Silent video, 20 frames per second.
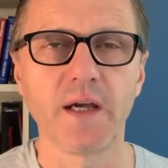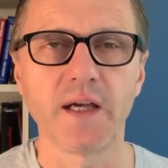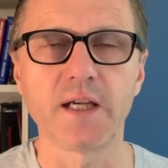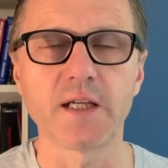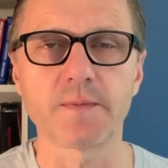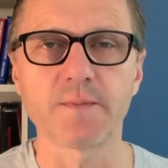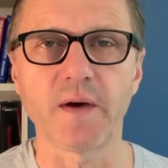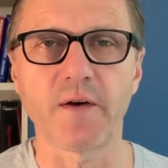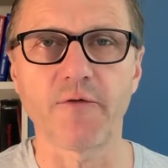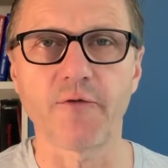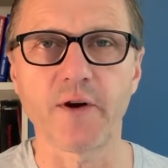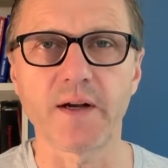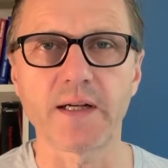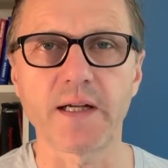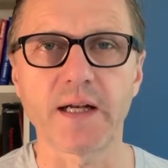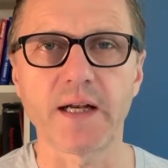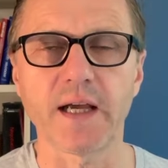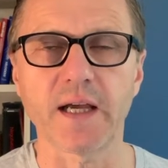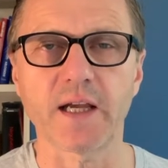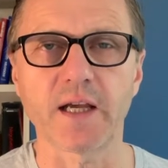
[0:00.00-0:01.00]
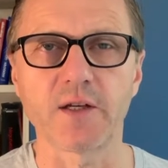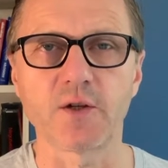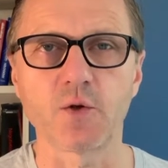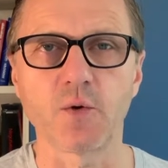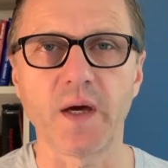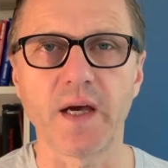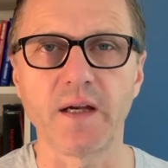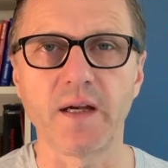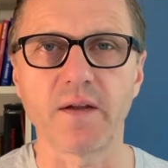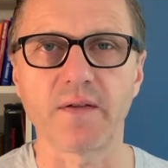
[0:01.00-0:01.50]
he's my friend and I can
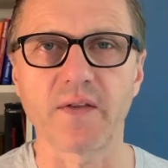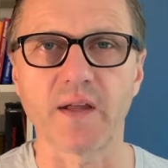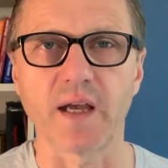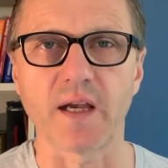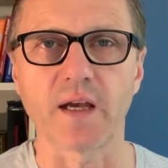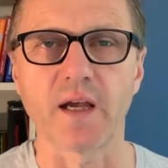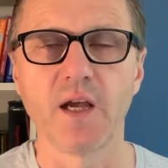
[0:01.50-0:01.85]
do anything.